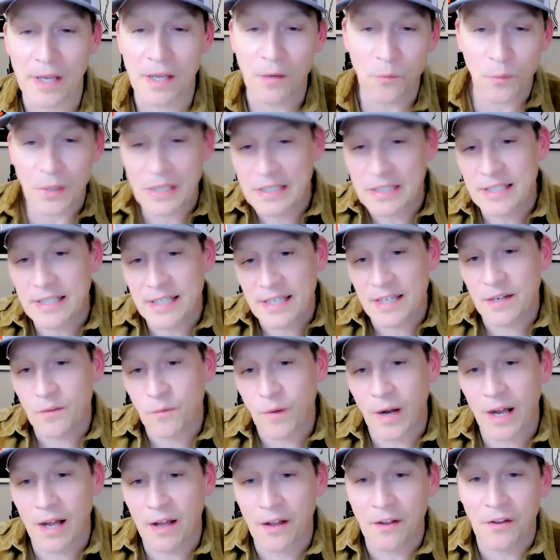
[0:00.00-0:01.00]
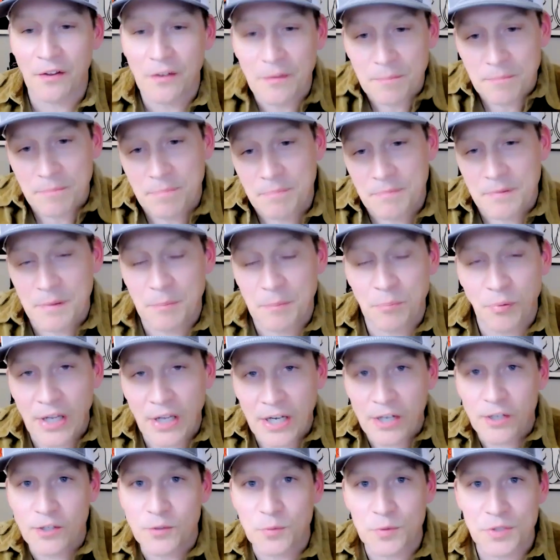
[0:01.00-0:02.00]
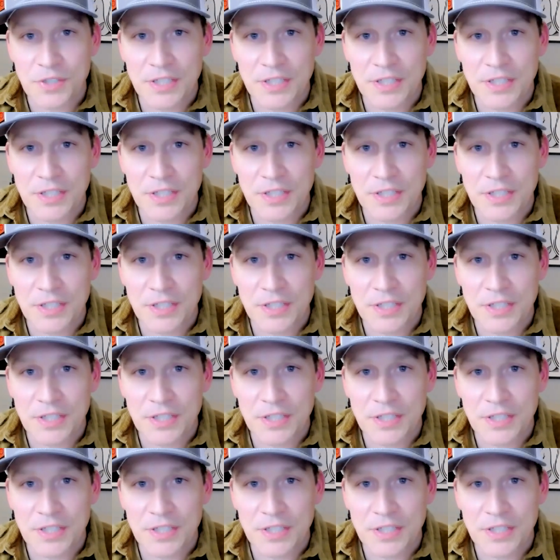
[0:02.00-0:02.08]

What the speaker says: and we did it while the players were